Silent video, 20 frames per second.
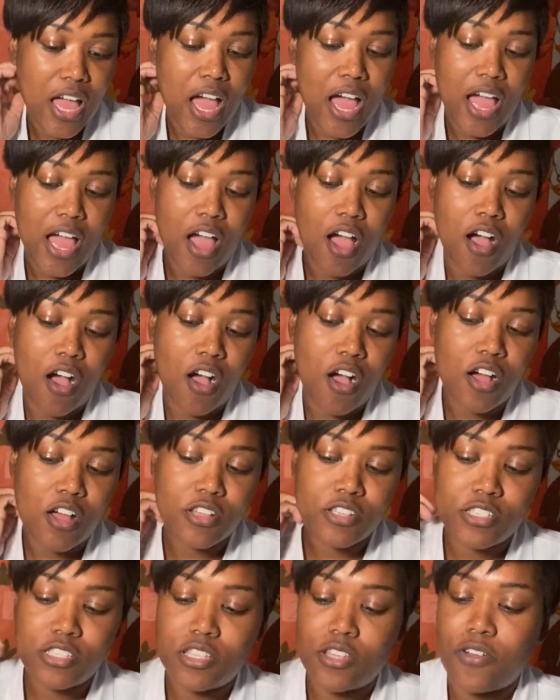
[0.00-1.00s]
I
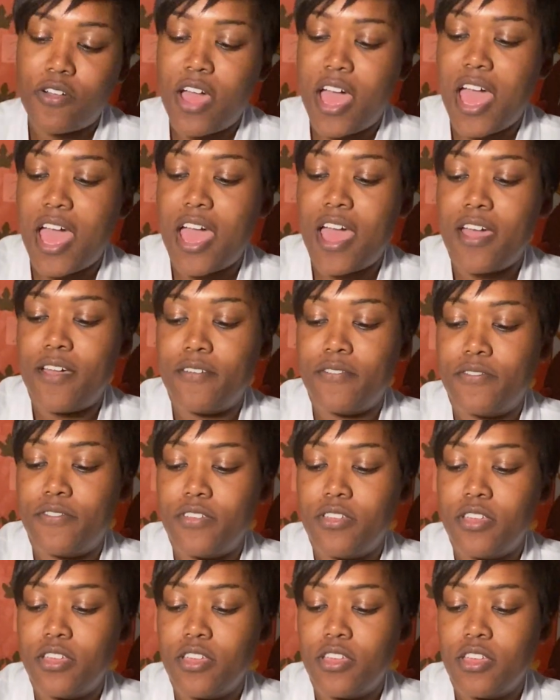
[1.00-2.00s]
also have
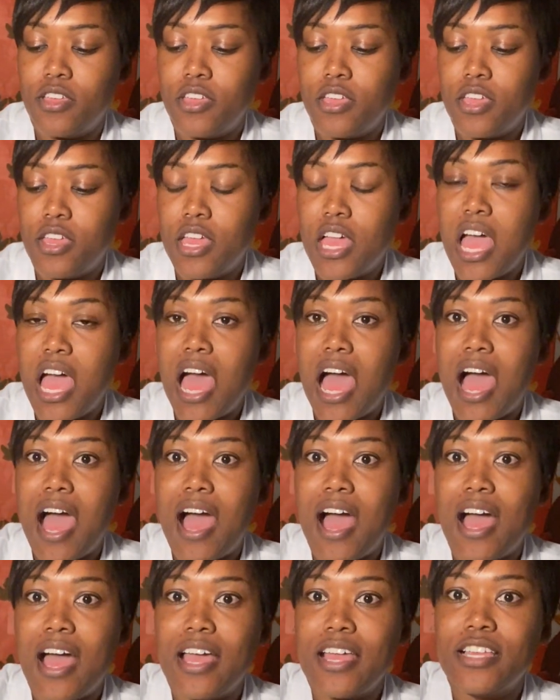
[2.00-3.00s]

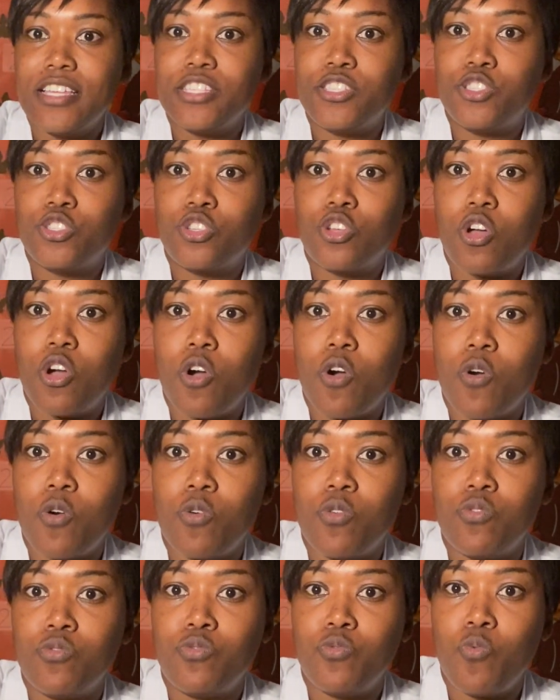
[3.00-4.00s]
ice
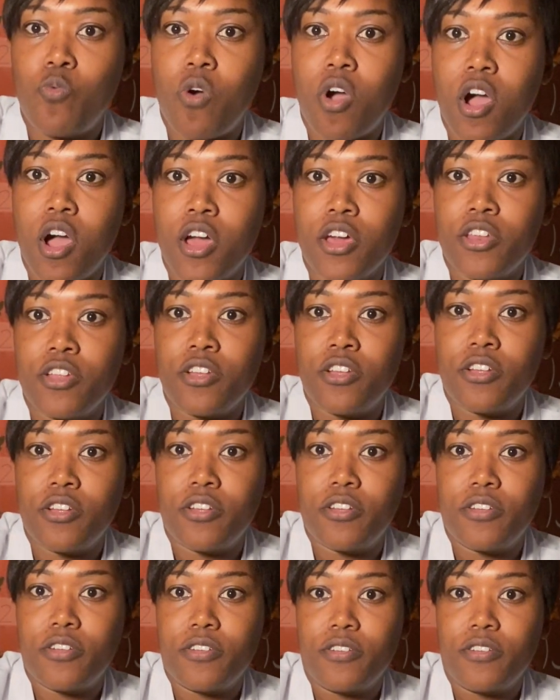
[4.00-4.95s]
cold water.